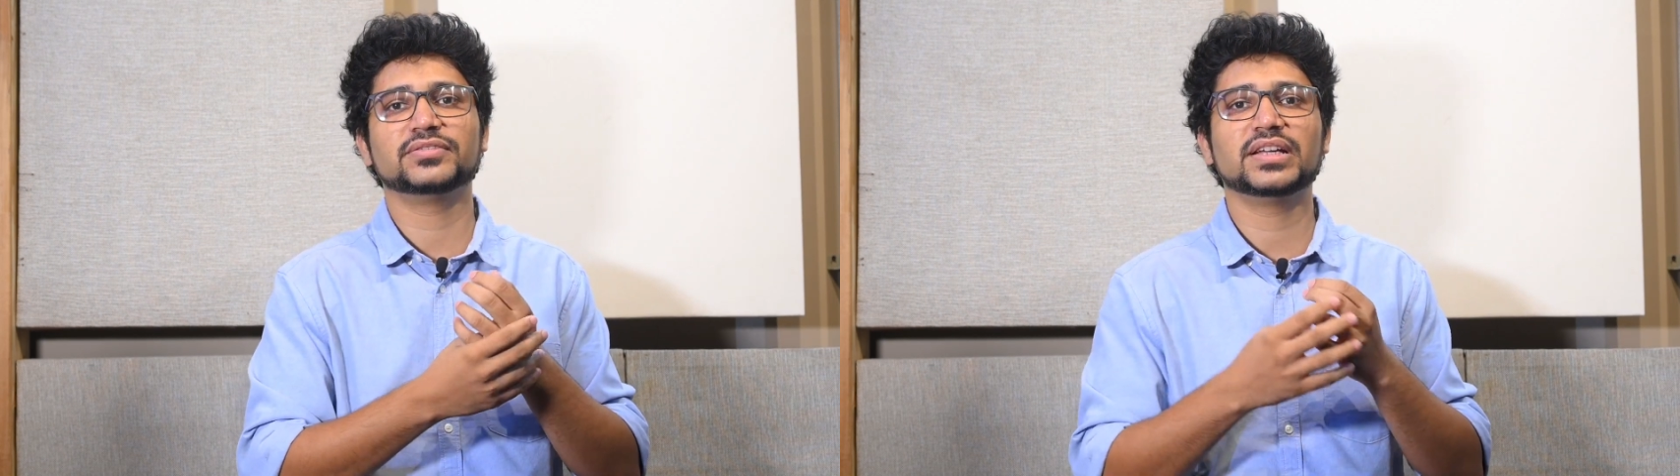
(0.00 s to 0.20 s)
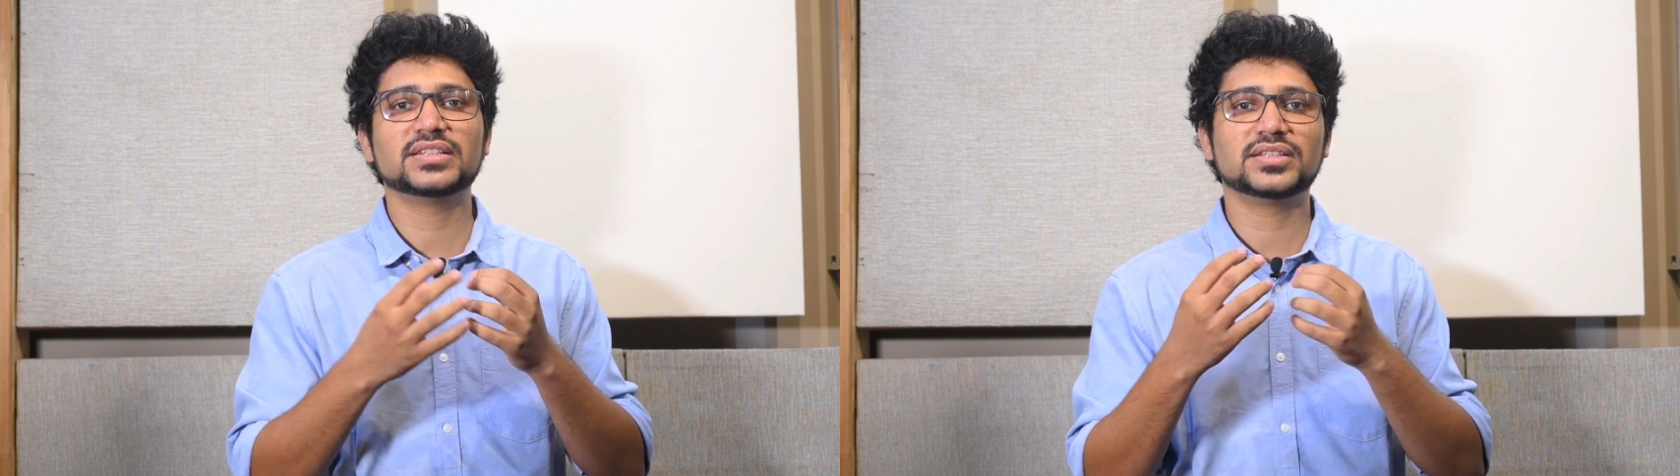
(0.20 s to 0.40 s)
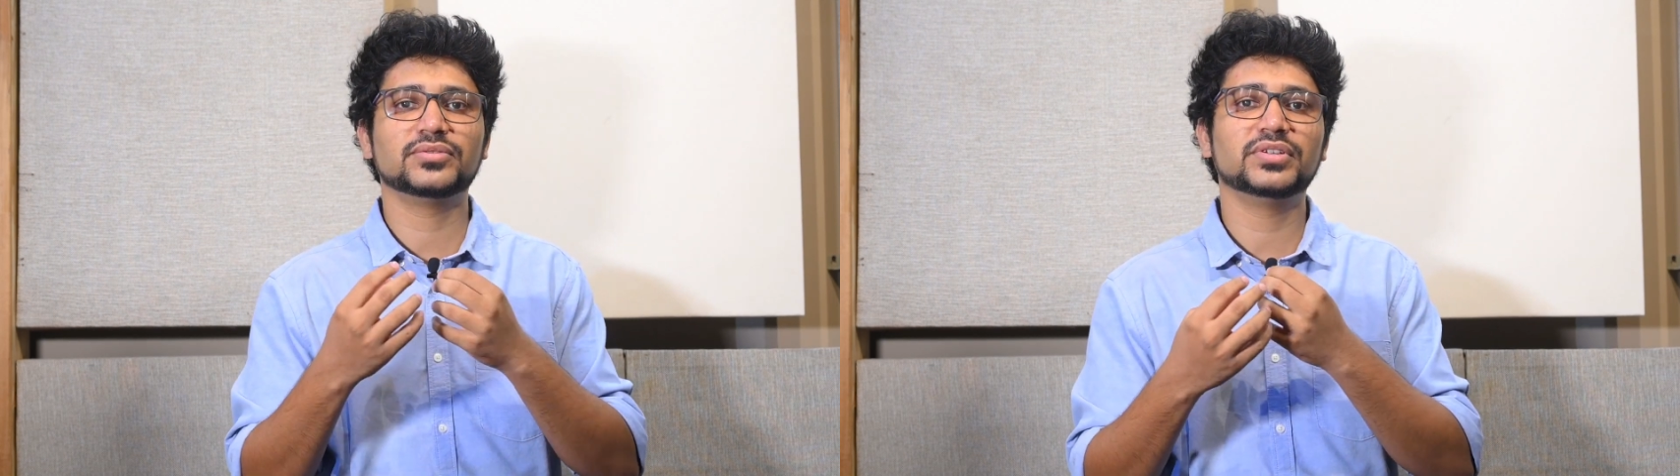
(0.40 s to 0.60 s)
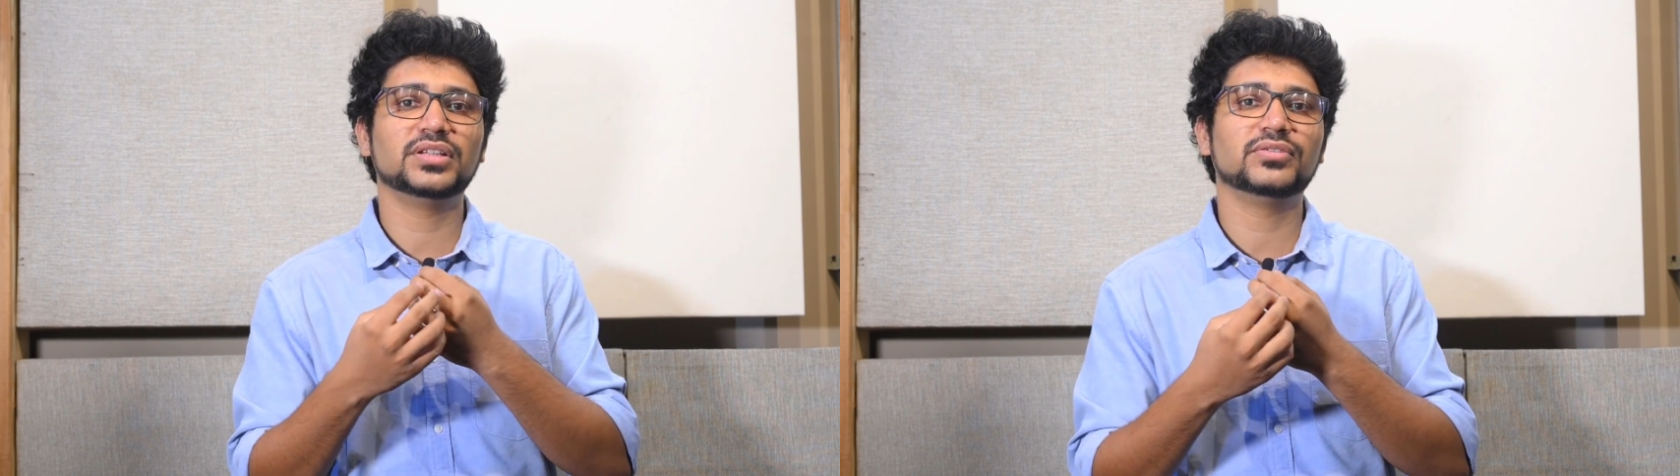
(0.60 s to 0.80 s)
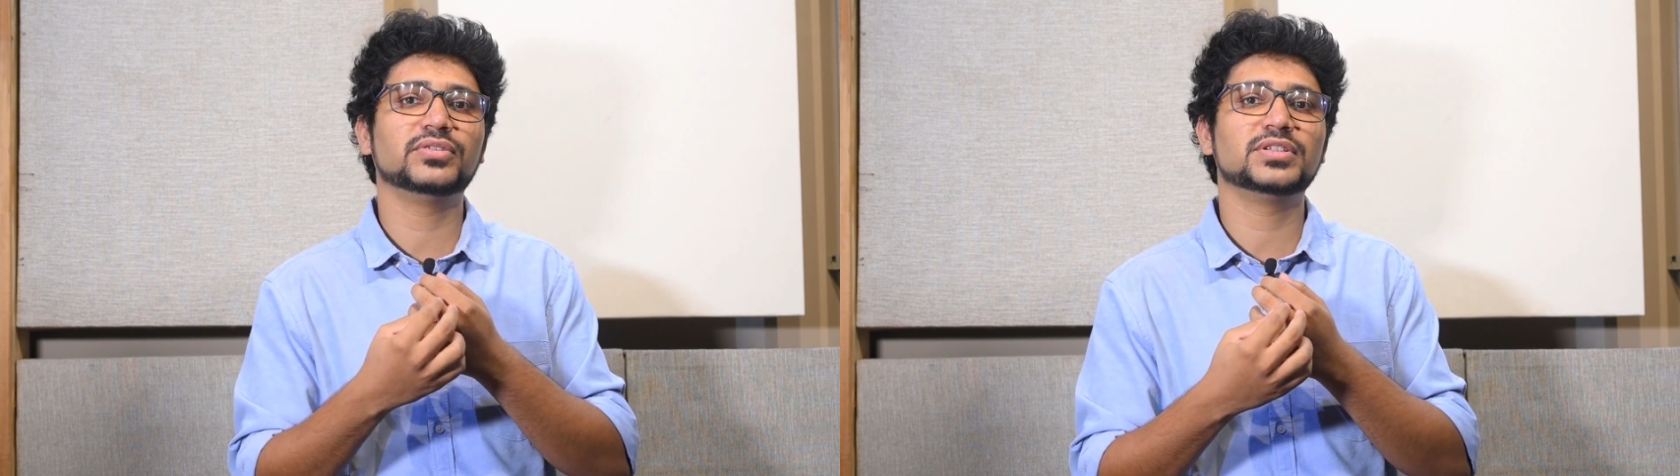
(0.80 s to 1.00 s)
while some will
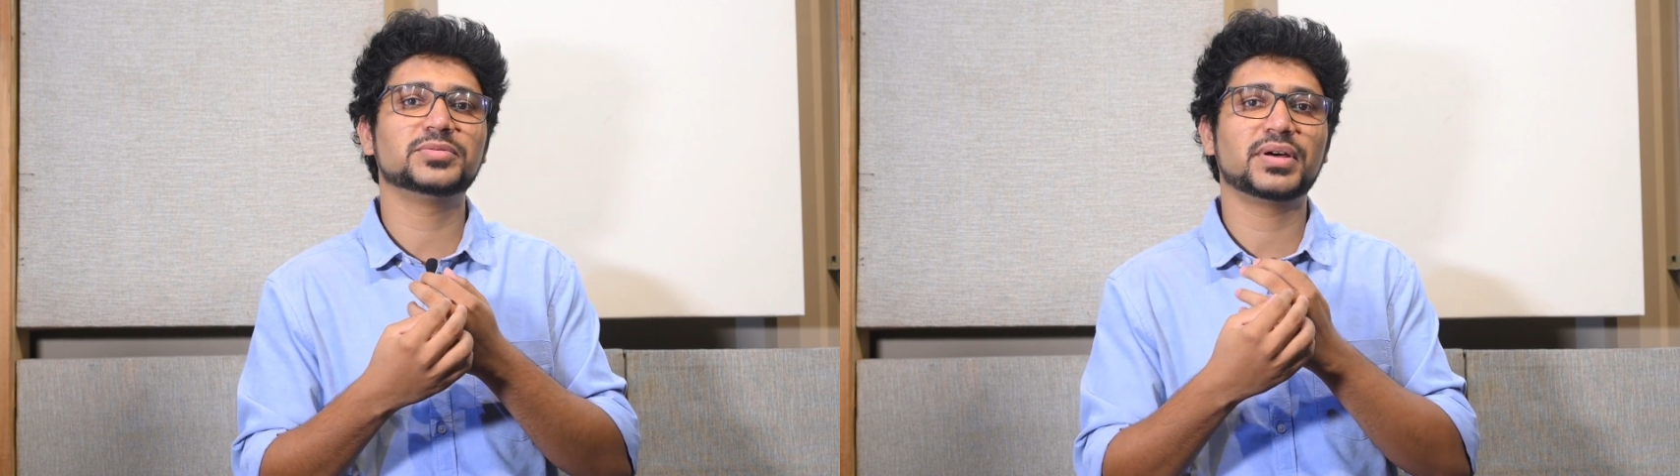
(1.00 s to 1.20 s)
influence